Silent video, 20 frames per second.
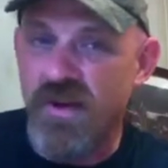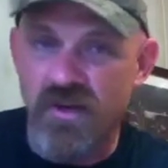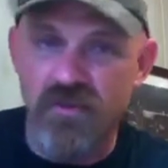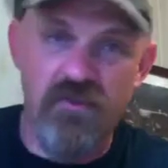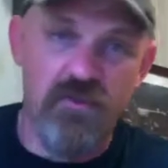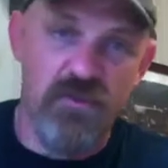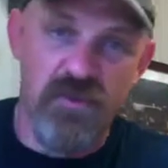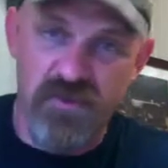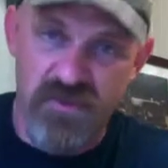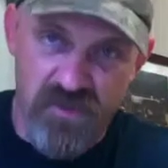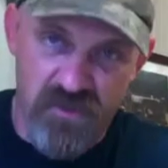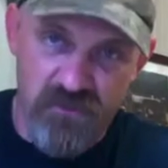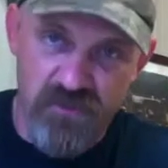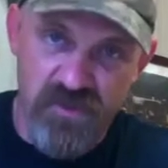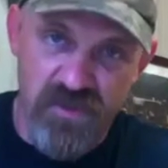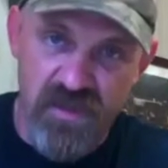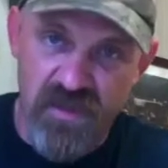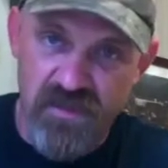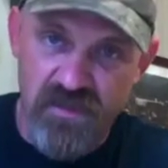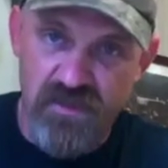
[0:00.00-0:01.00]
government
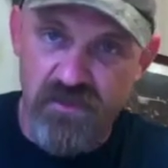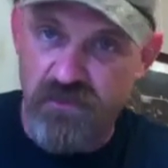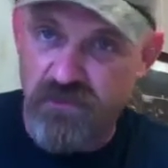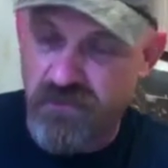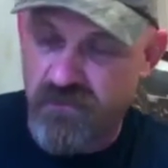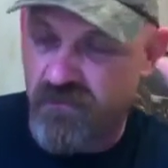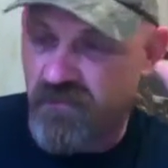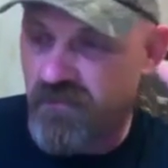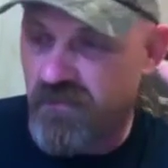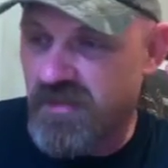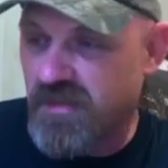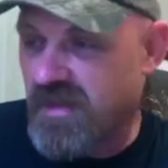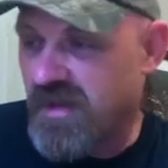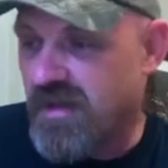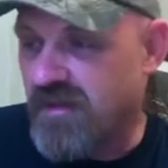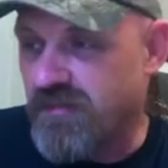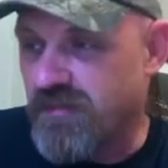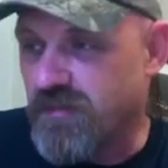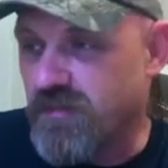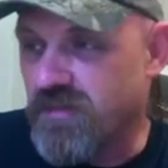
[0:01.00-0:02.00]
subjugated them,
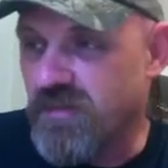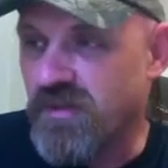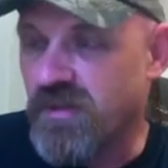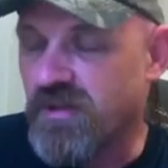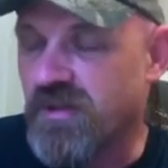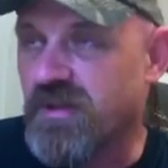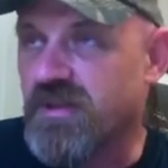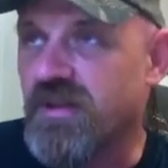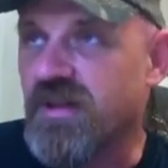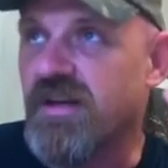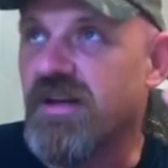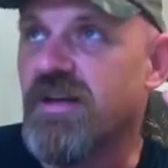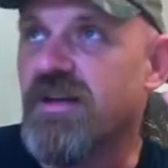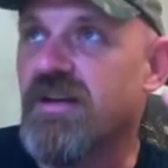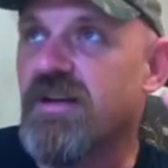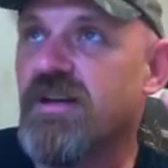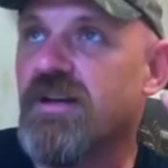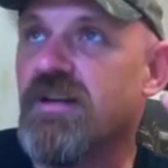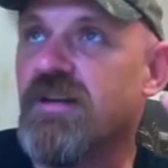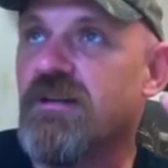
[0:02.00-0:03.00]
however you want to look at that.
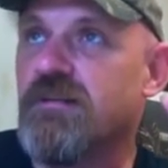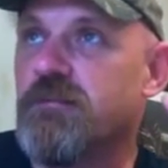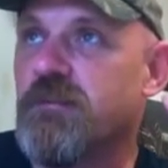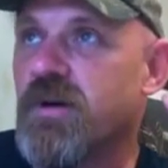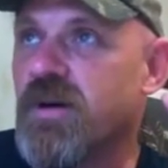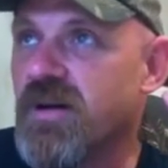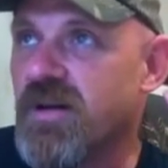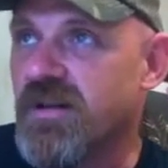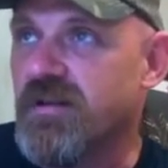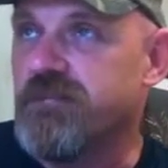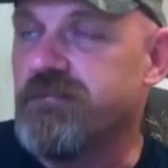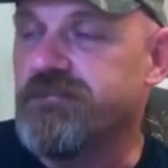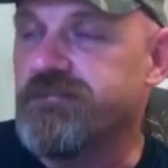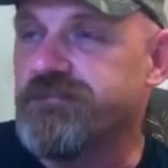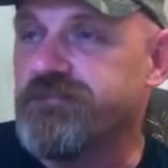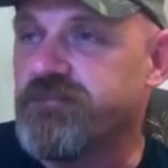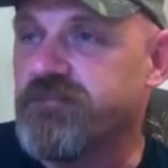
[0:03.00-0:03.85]
But